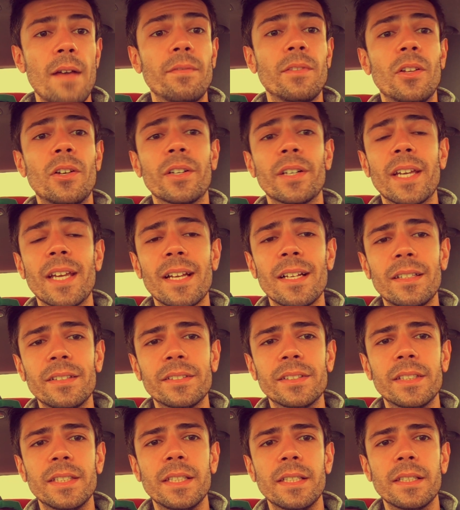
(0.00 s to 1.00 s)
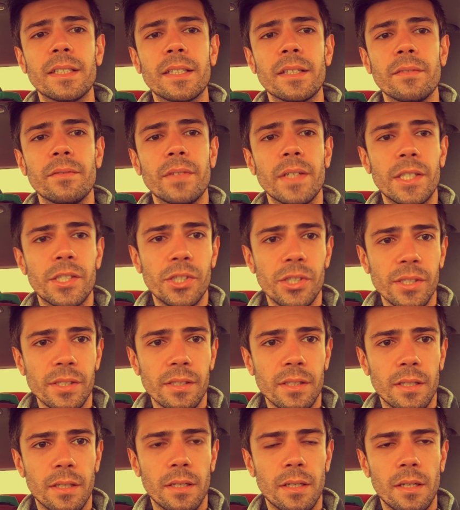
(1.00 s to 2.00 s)
I've long held the
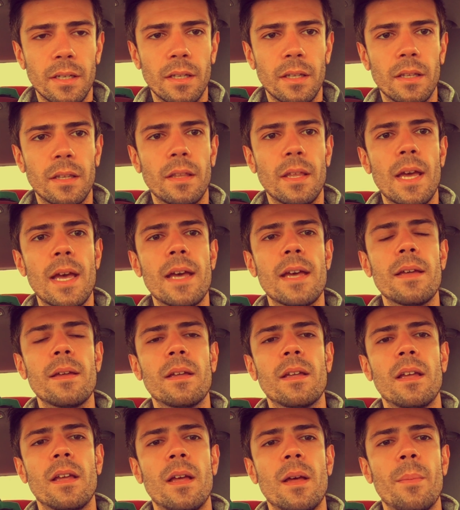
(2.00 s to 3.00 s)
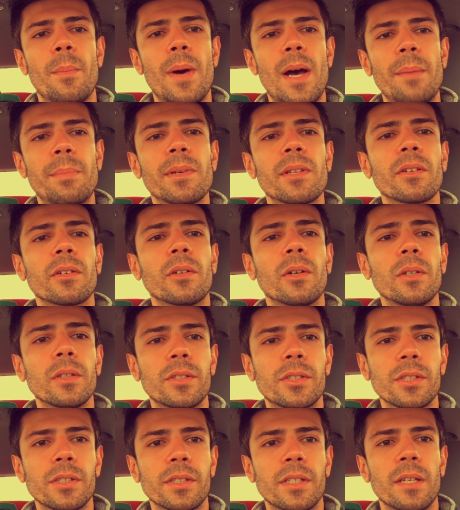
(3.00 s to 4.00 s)
conviction that popular
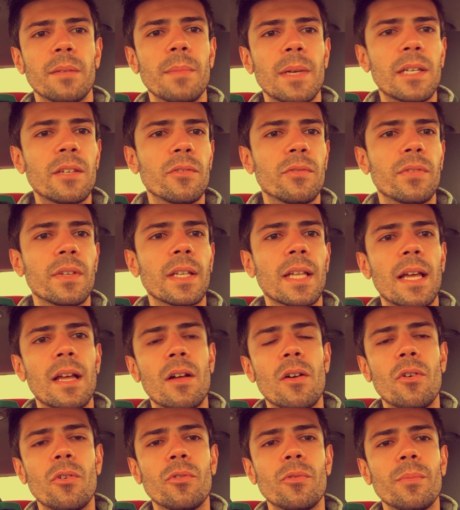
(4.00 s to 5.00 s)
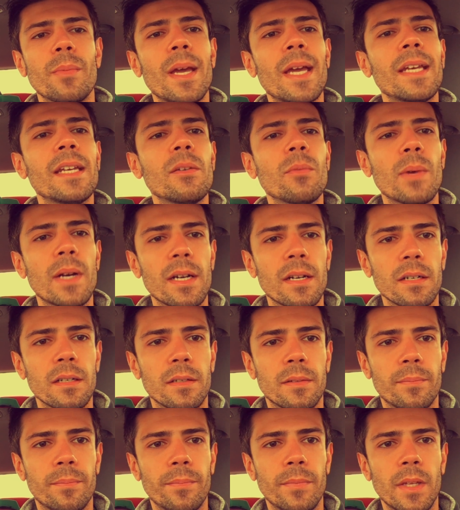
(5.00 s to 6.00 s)
culture can make you feel at home anywhere
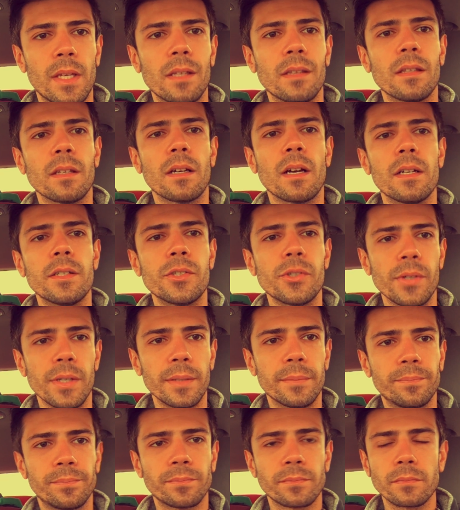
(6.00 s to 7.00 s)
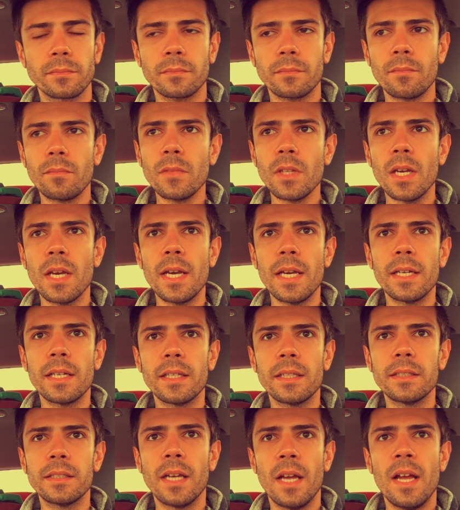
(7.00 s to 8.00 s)
in the country.
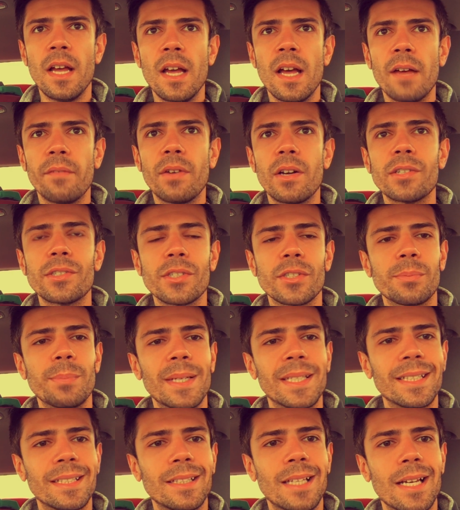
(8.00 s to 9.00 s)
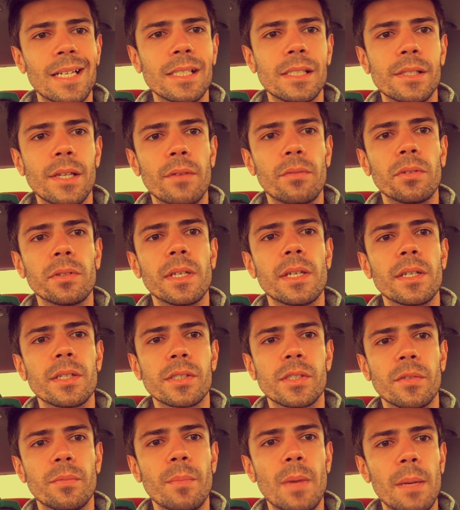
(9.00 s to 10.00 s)
And I've also spent the last several
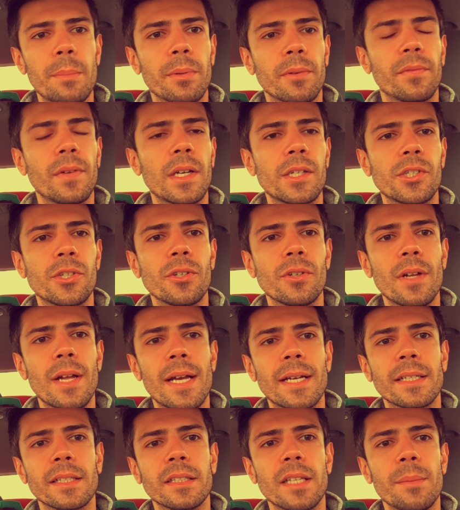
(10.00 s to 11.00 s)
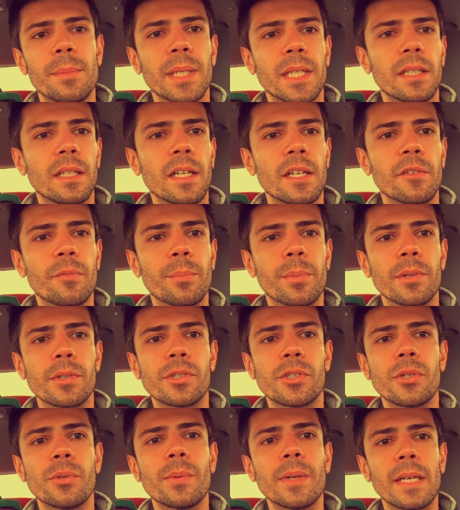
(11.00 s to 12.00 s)
years of my professional academic life
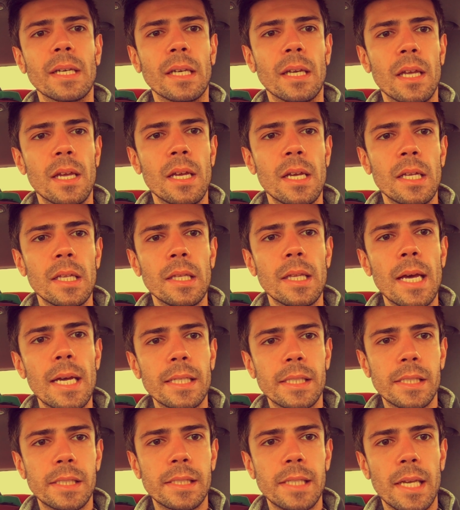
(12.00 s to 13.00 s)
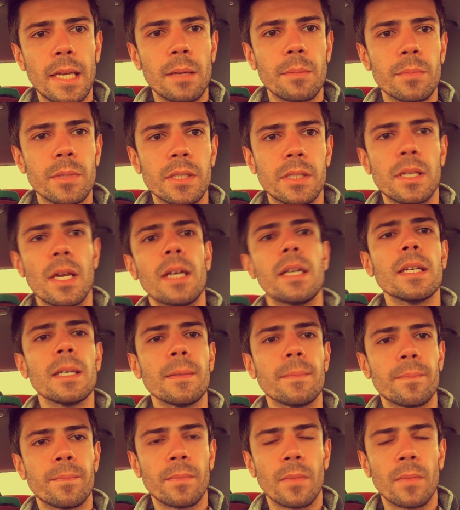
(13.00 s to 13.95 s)
pursuing that same study.